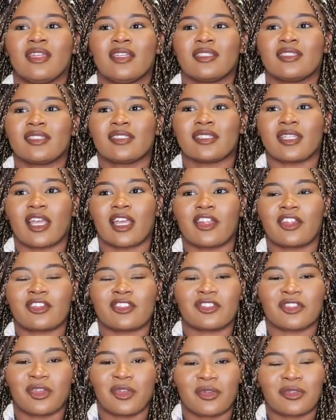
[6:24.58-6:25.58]
desire
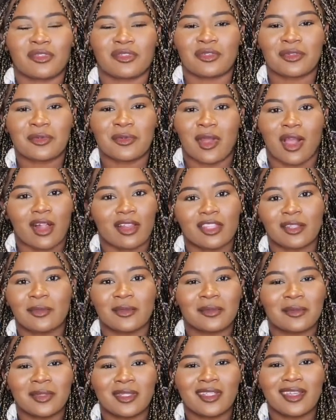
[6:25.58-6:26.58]
to go through
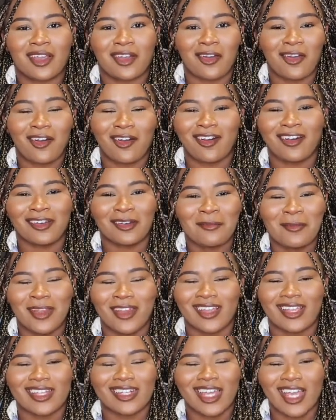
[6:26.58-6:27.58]
Hollywood Week on
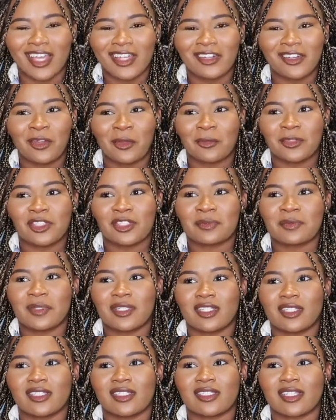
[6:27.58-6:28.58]
American Idol just
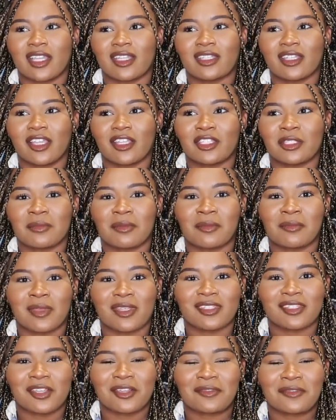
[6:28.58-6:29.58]
because I like to put
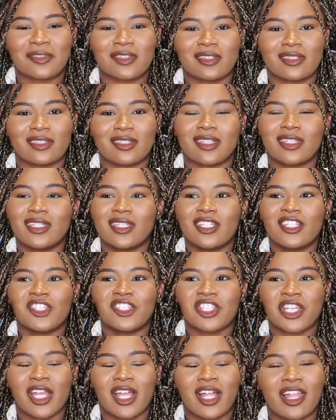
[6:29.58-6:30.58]
myself in
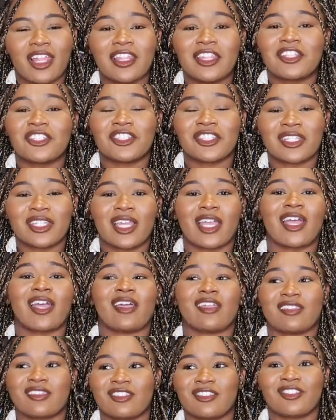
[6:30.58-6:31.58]
challenging
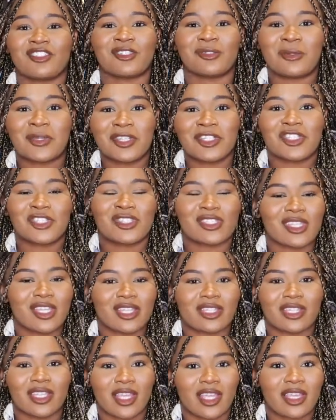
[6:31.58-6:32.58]
ass situations
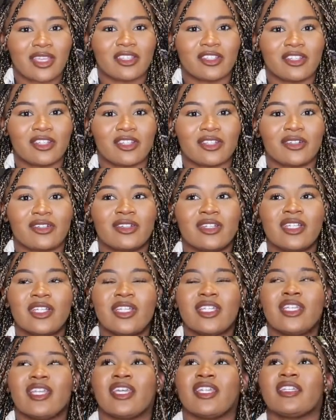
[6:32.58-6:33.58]
like that, you know?
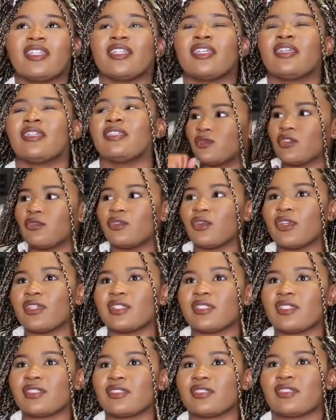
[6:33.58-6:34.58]
And then The
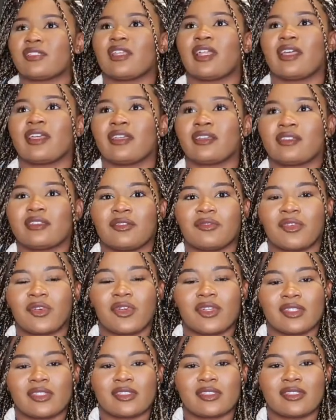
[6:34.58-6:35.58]
Voice is like The
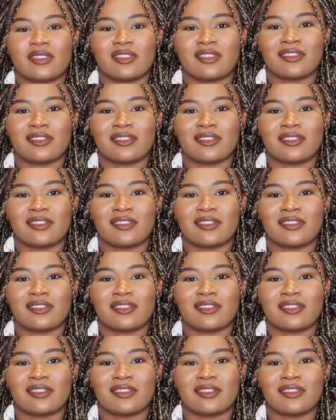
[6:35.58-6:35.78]
Voice.